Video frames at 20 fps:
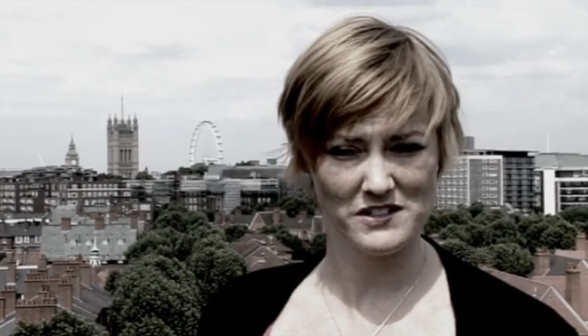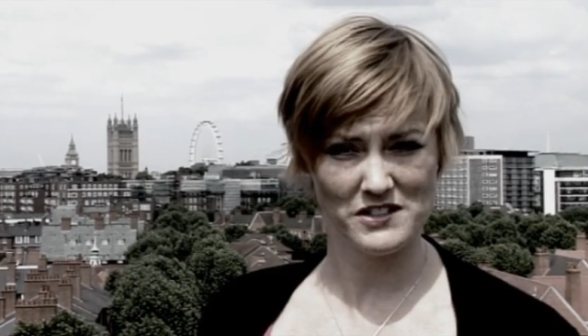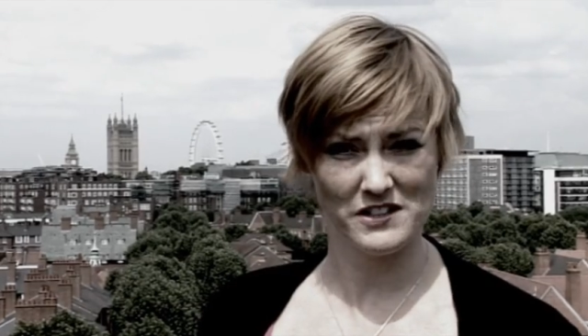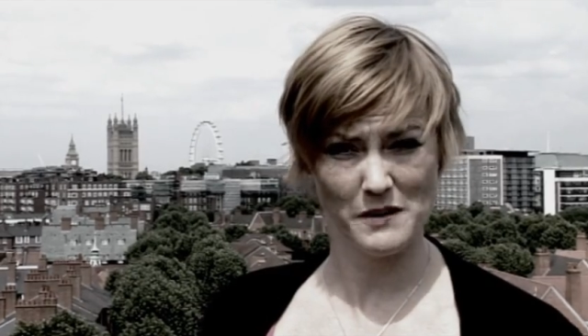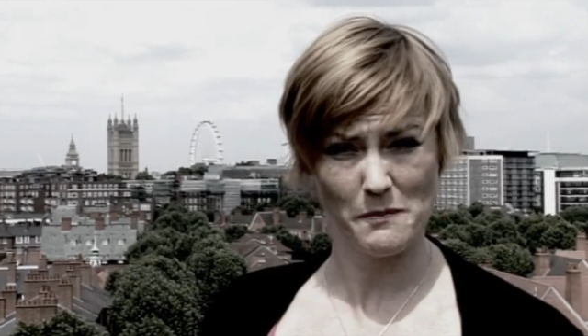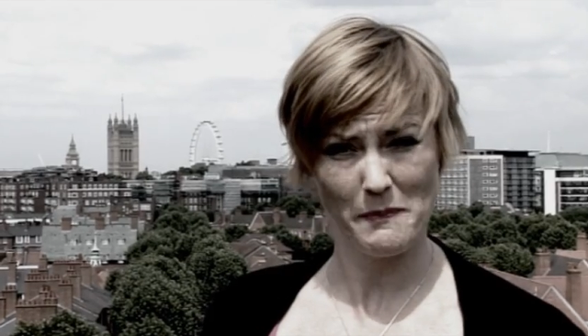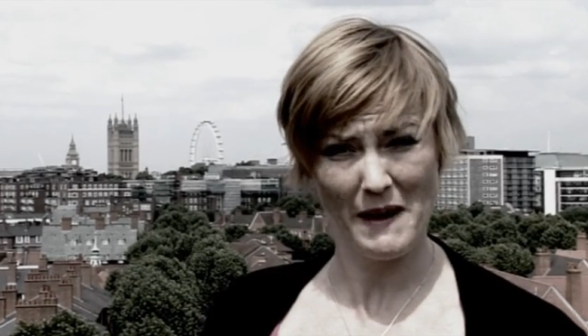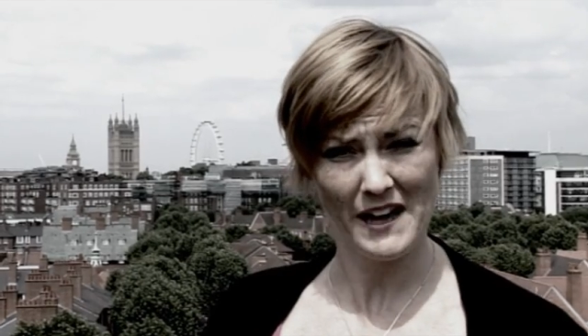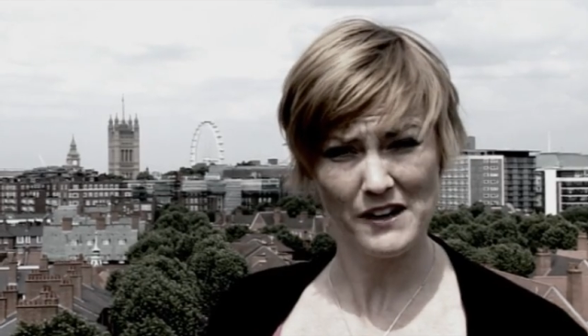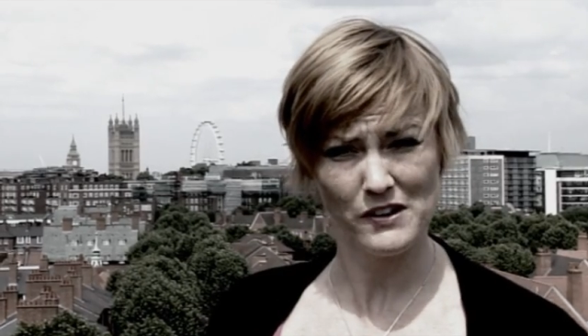
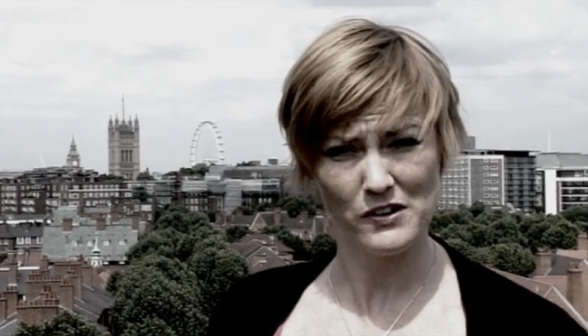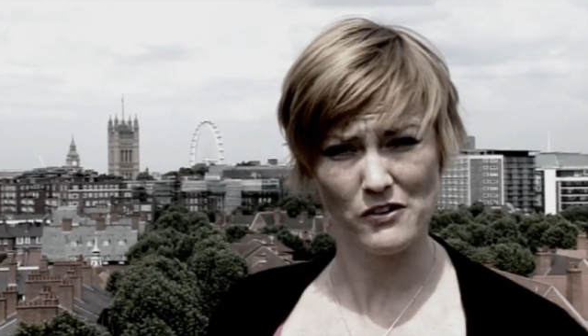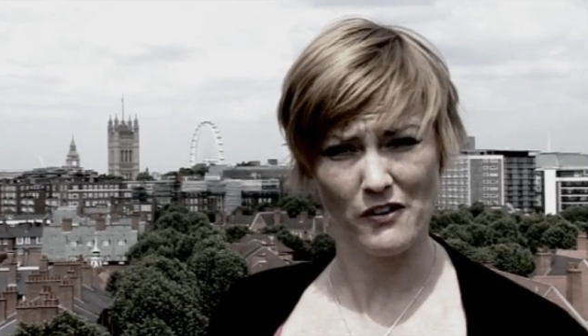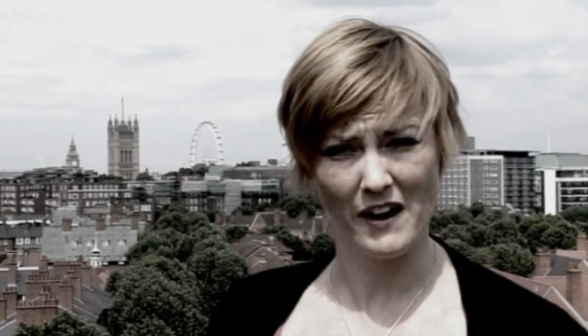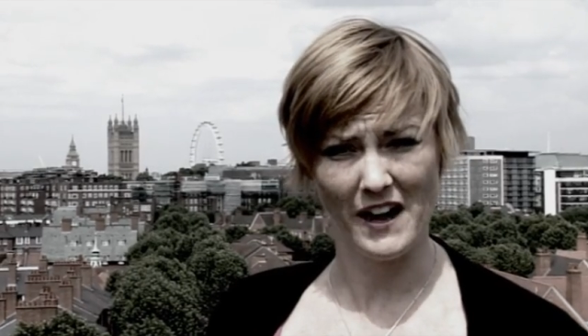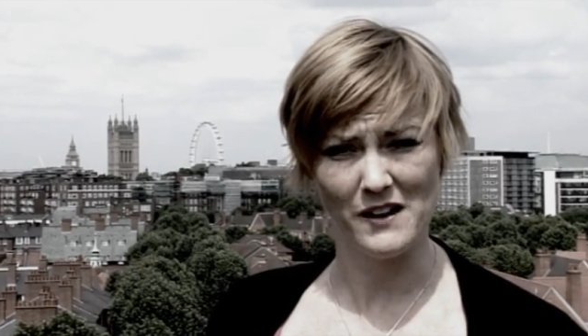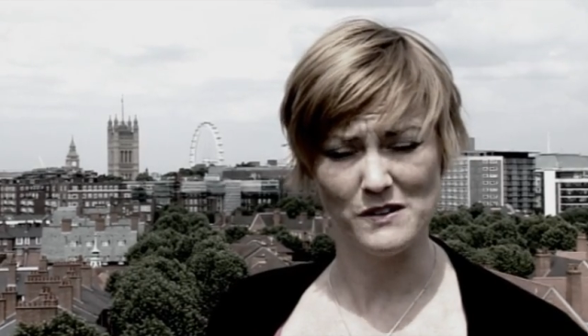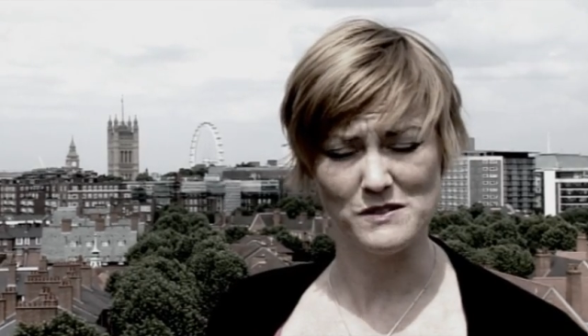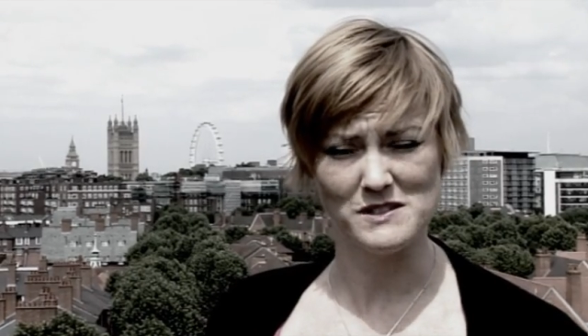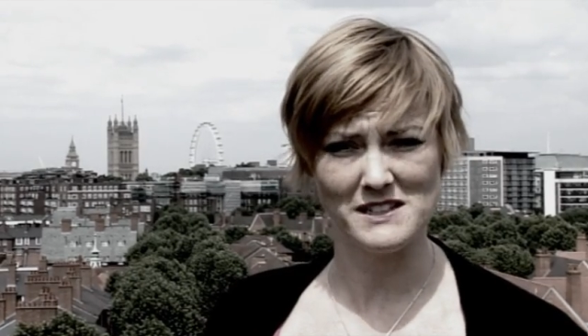to the
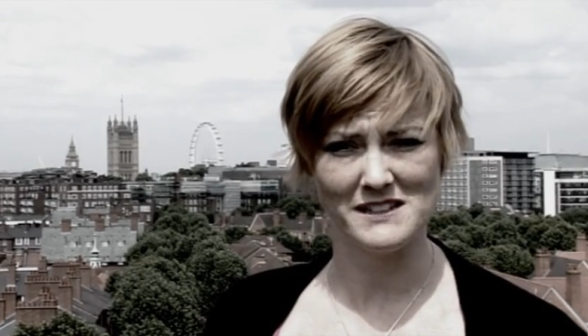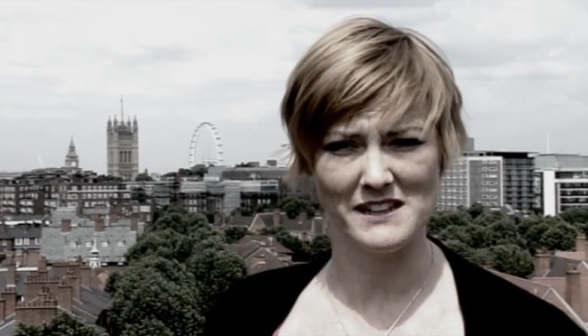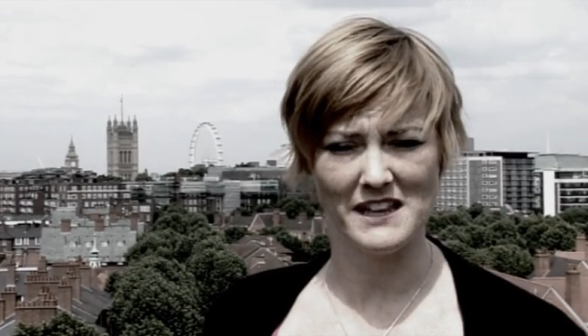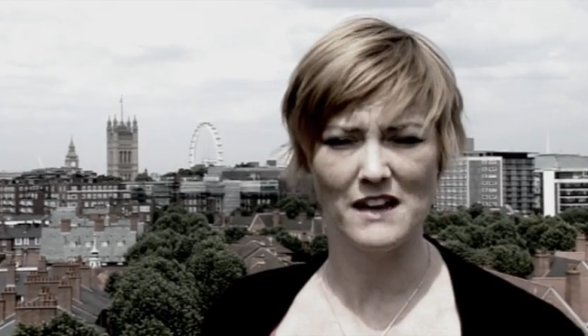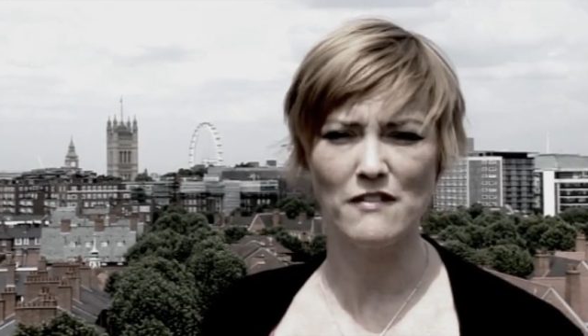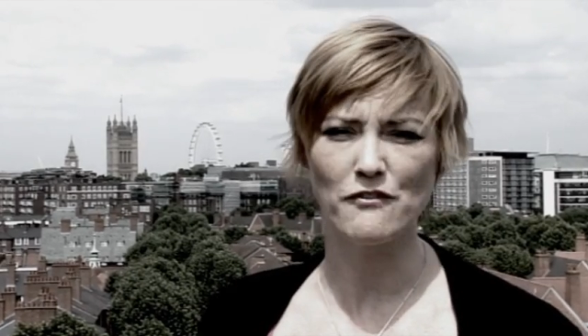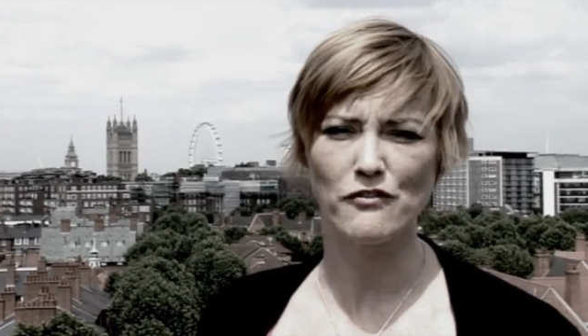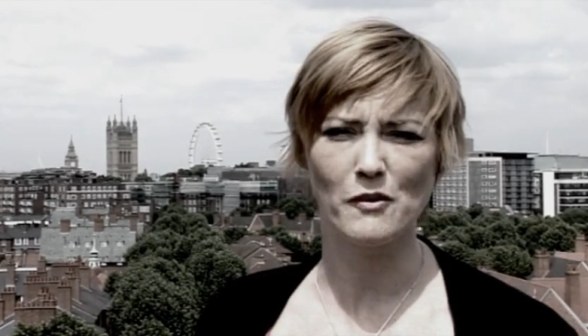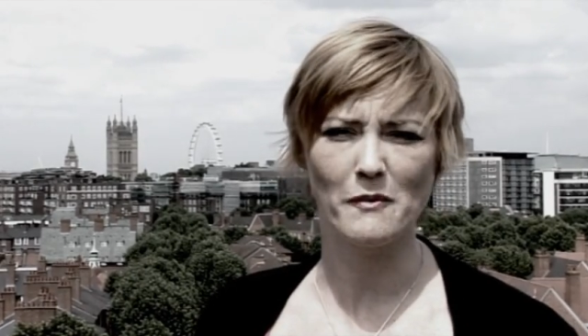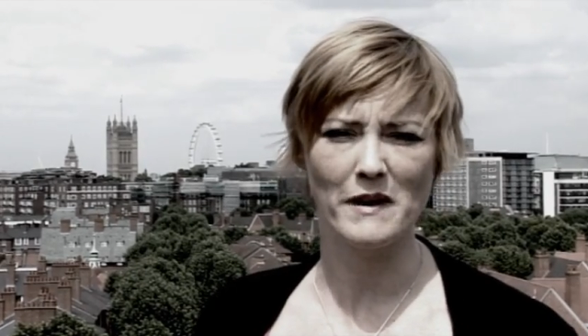battlegrounds in
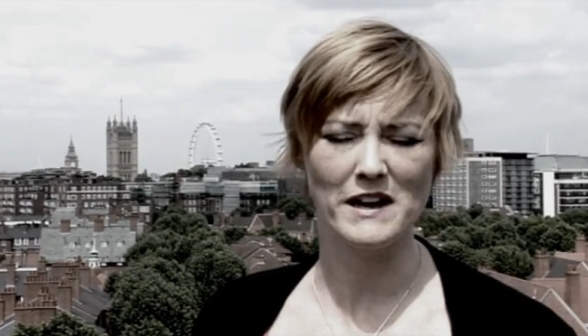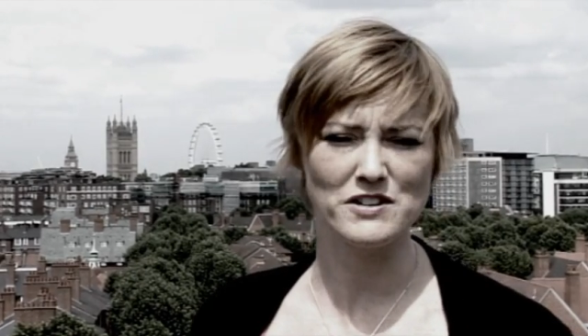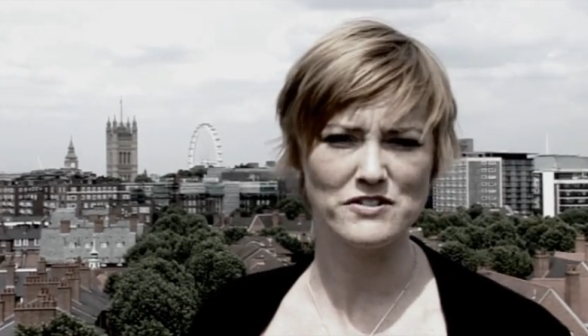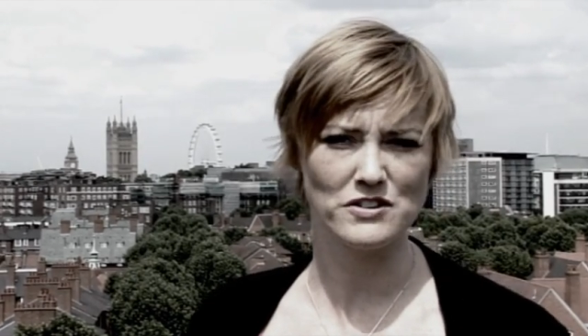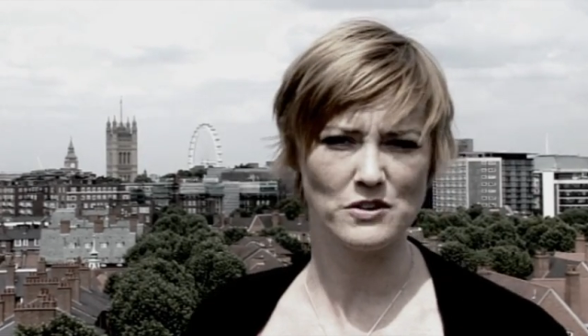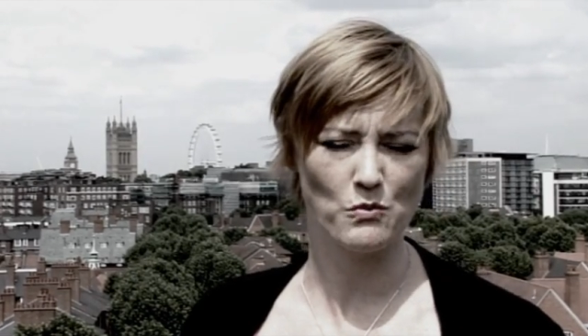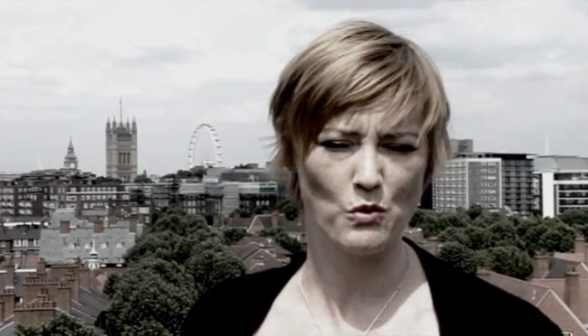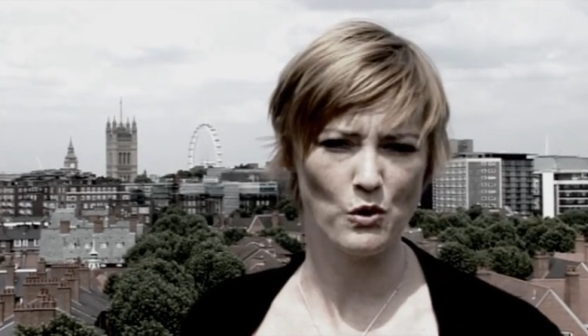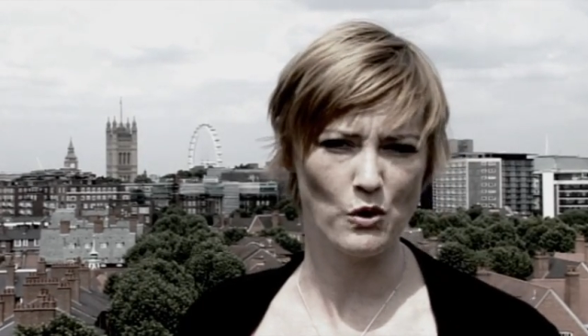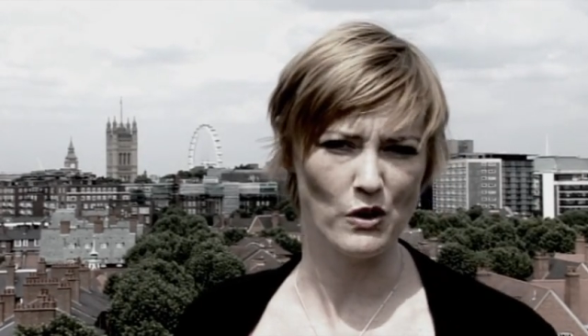the
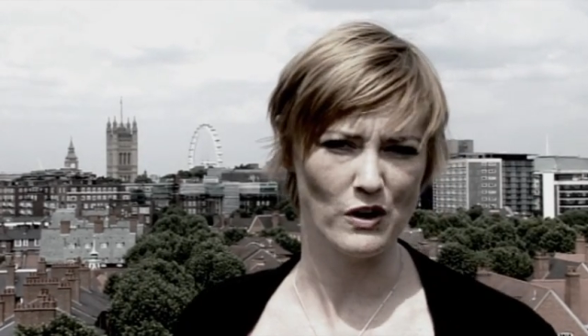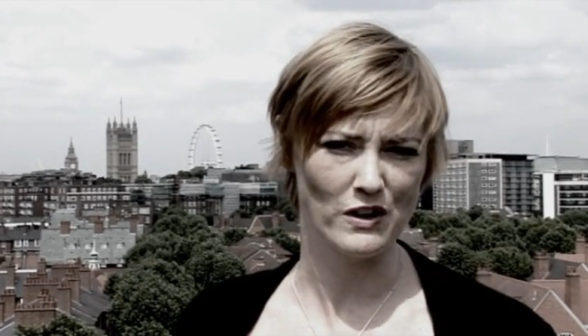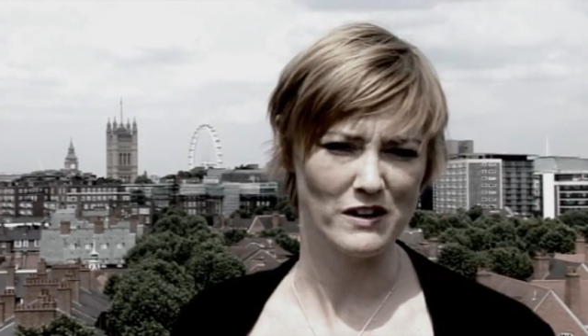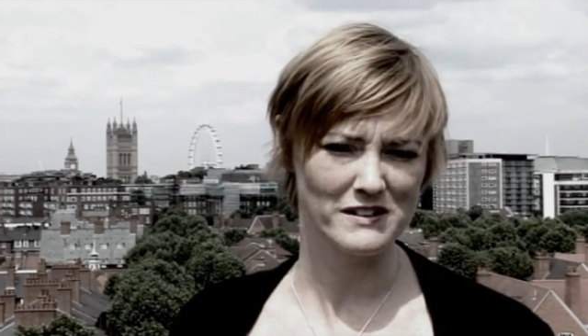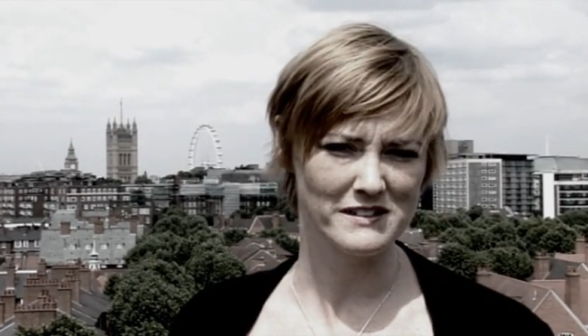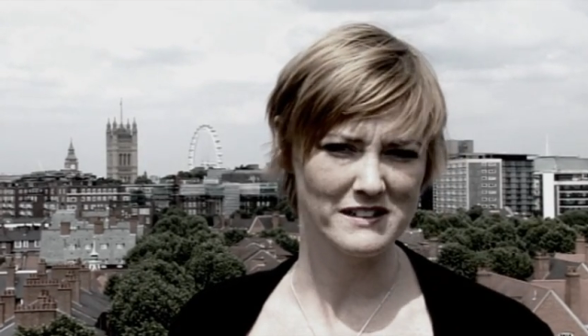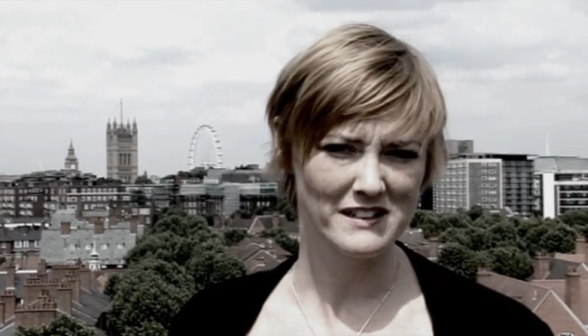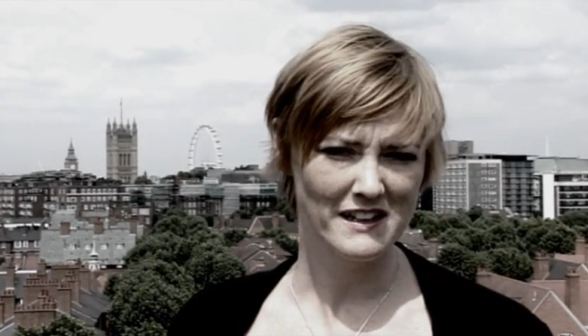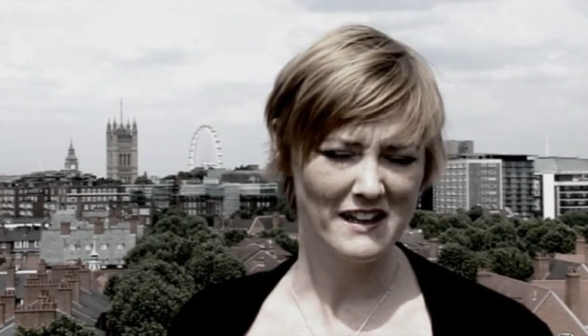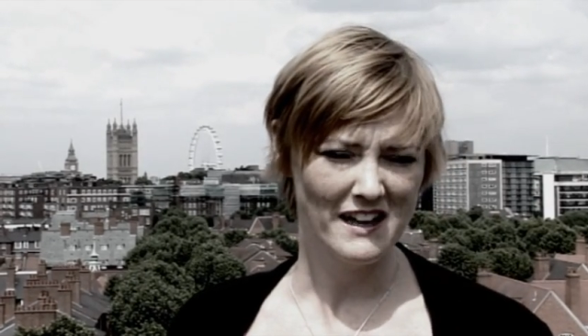information war.